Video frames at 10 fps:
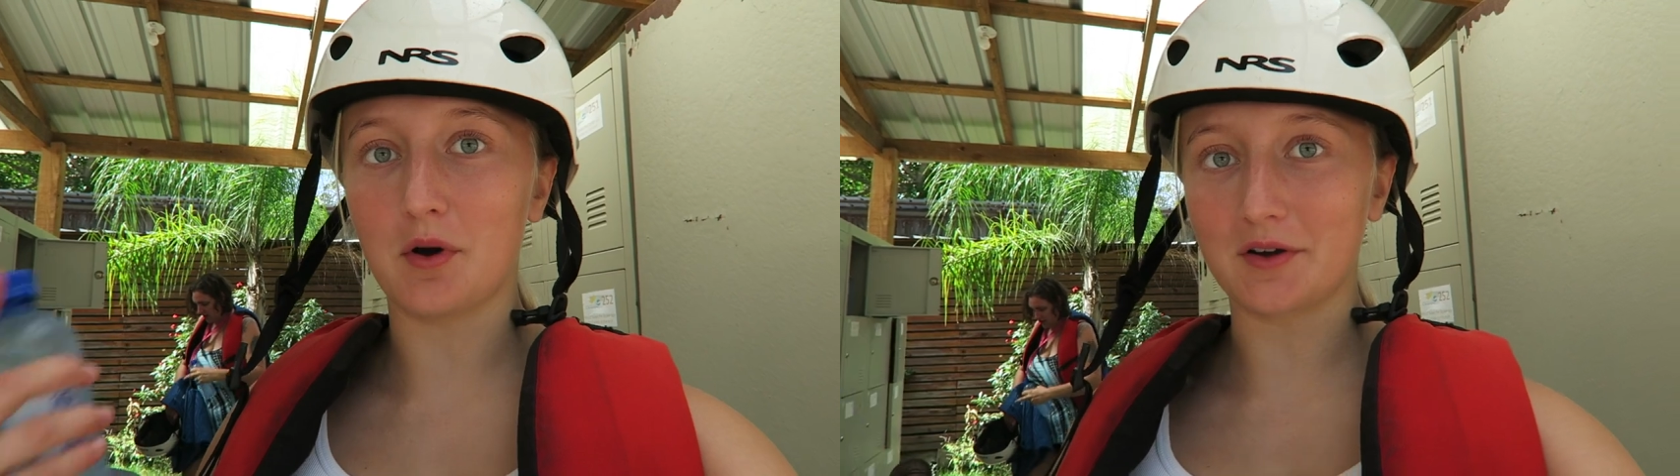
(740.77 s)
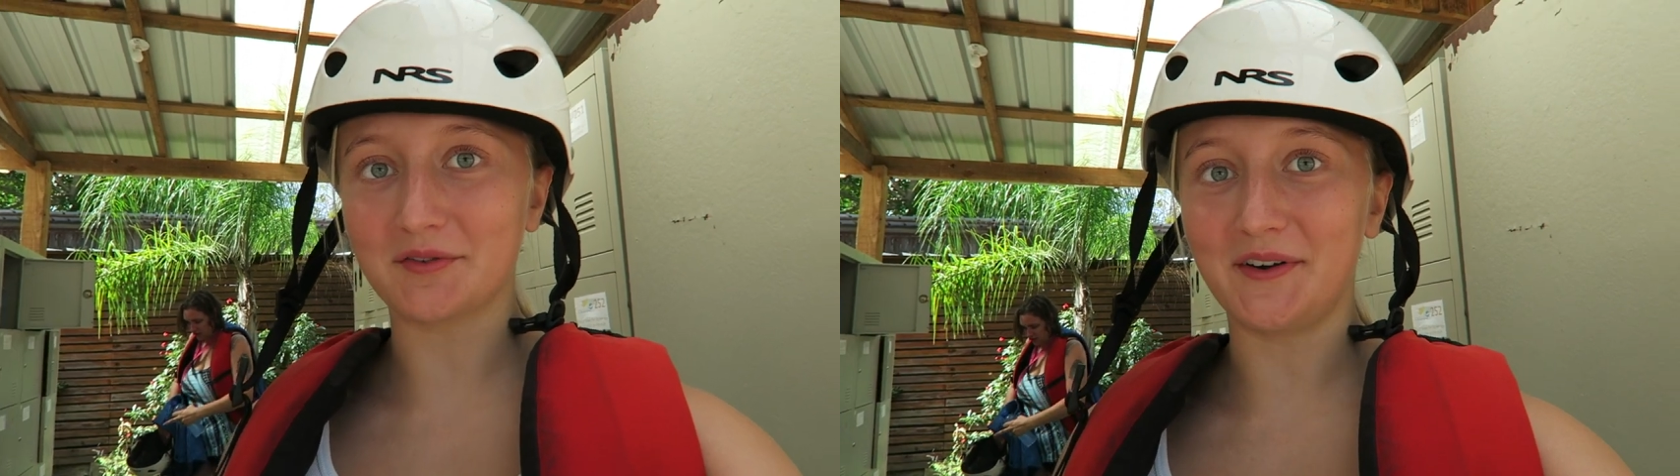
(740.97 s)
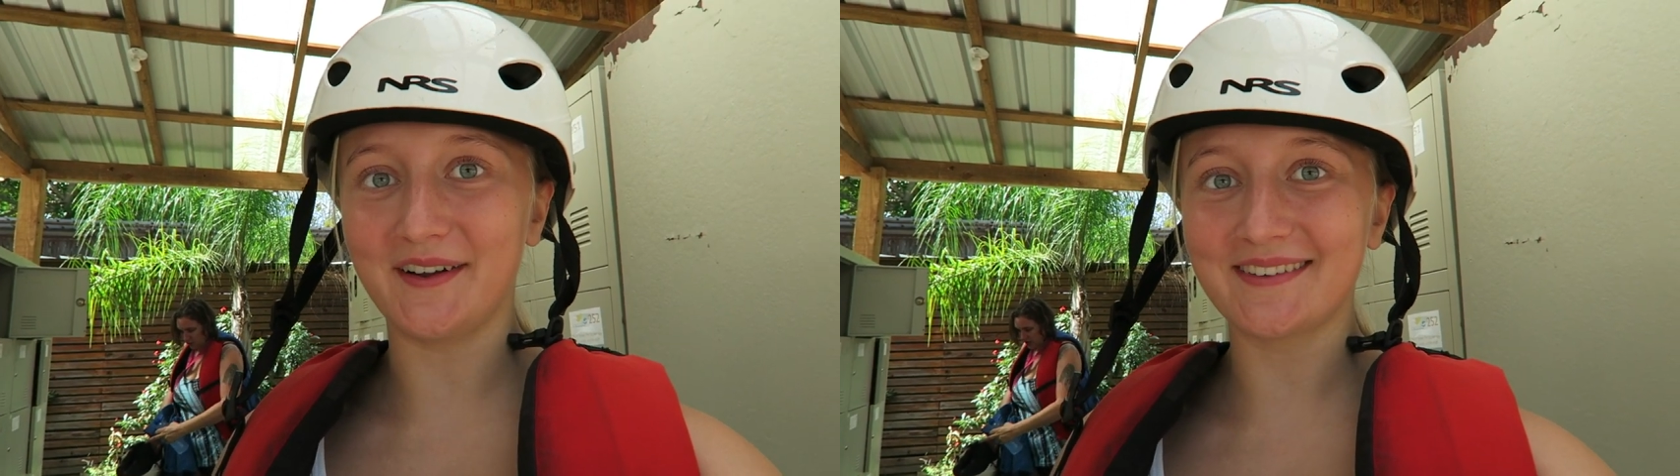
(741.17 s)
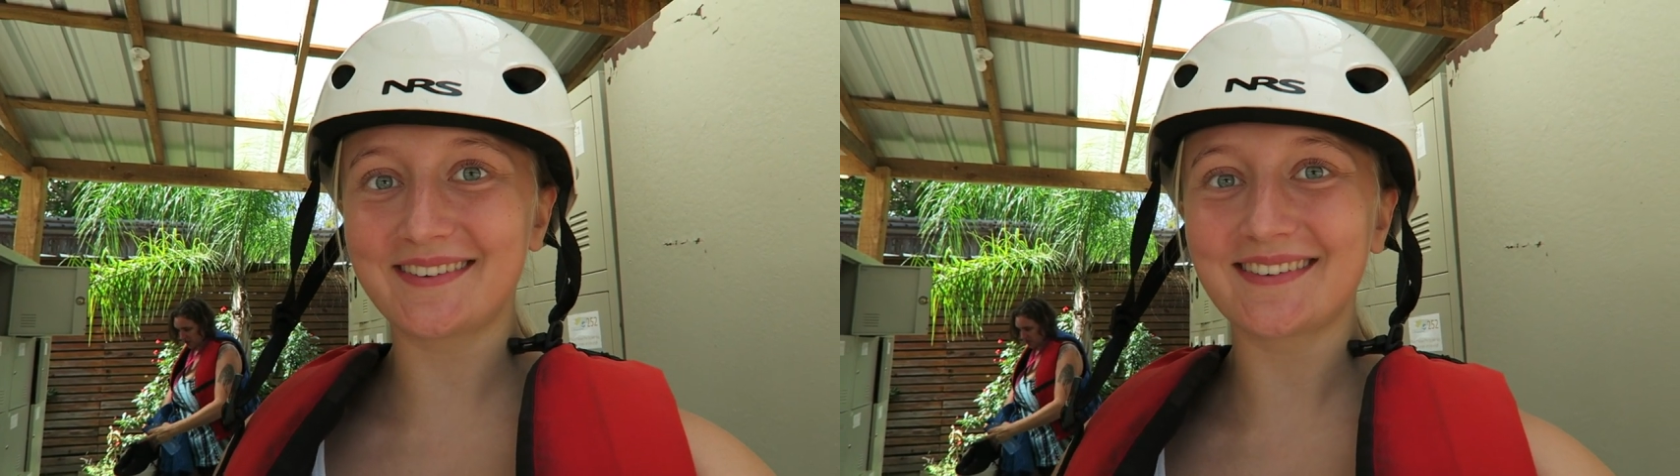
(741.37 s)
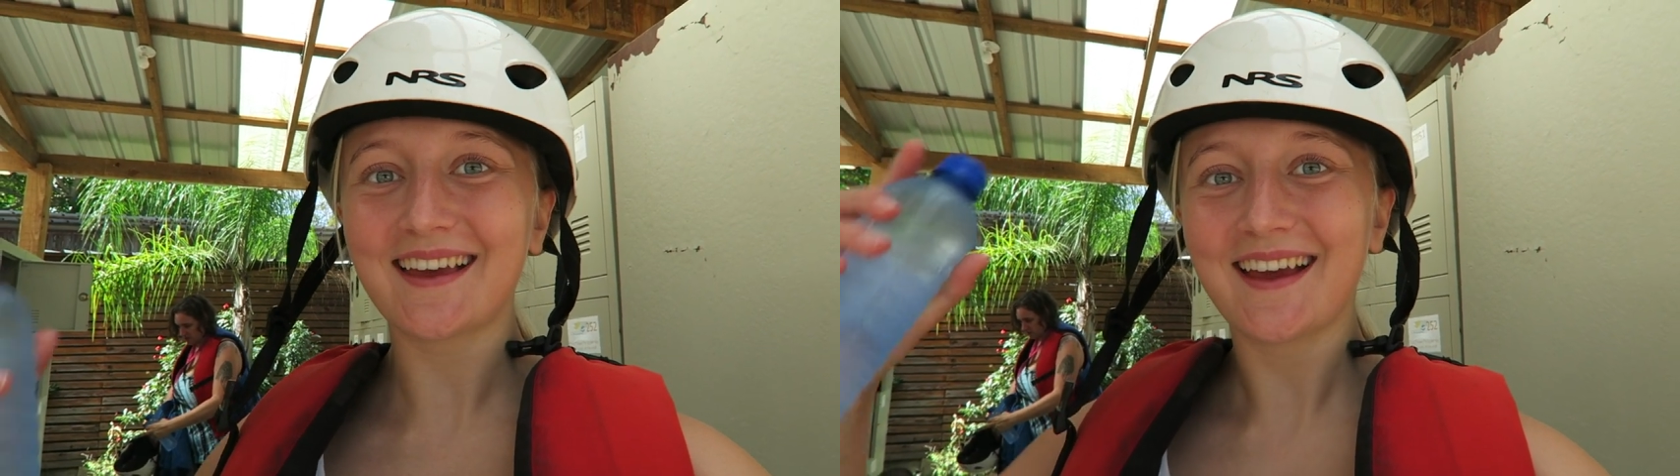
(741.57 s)
waterfalls.
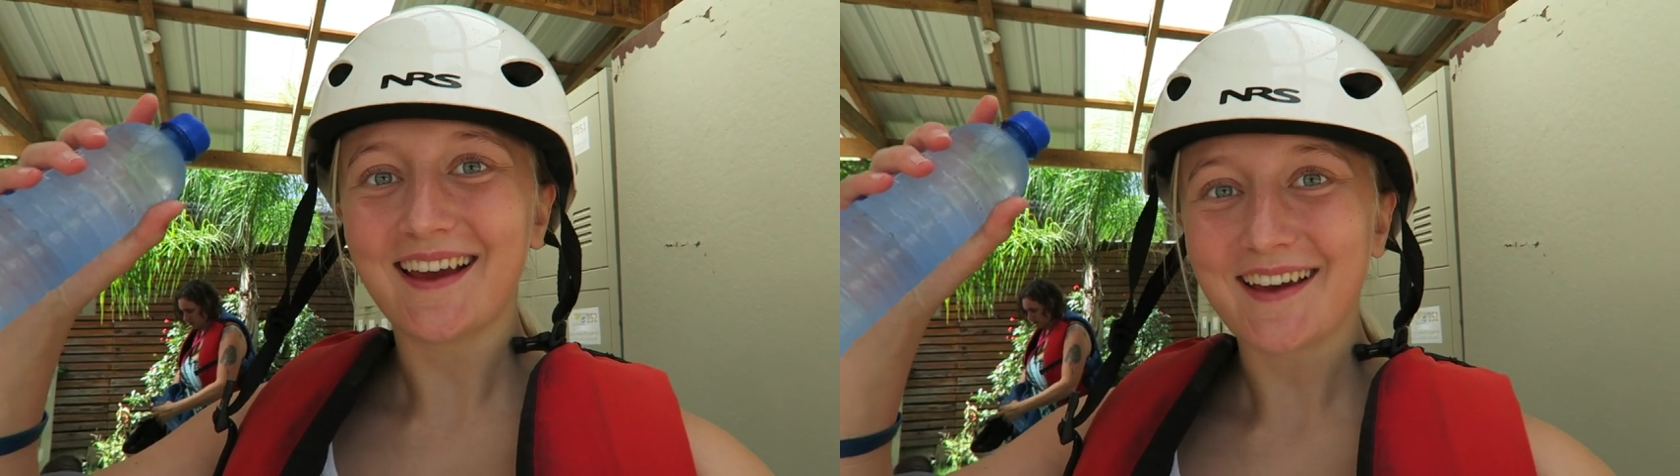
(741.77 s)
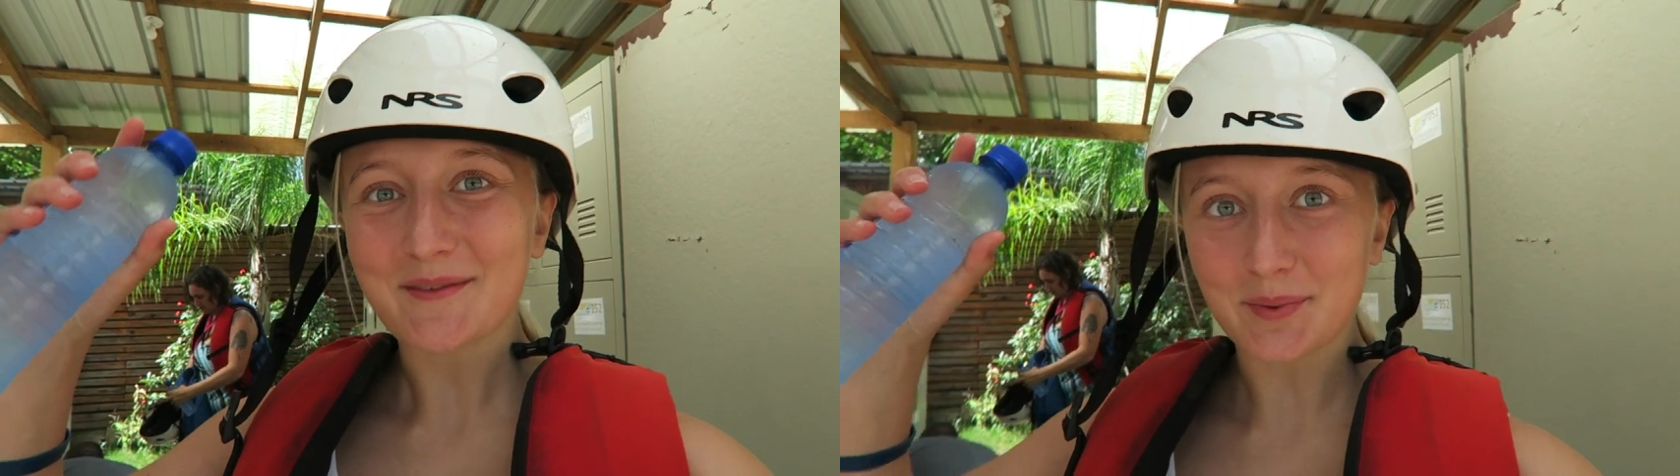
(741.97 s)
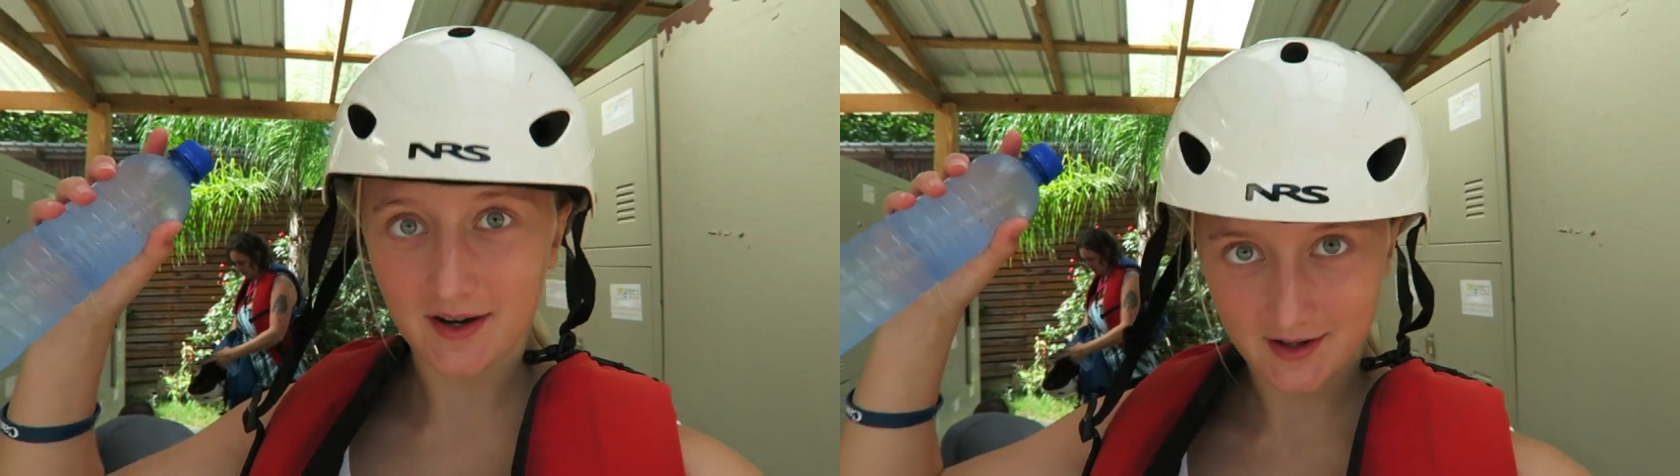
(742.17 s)
But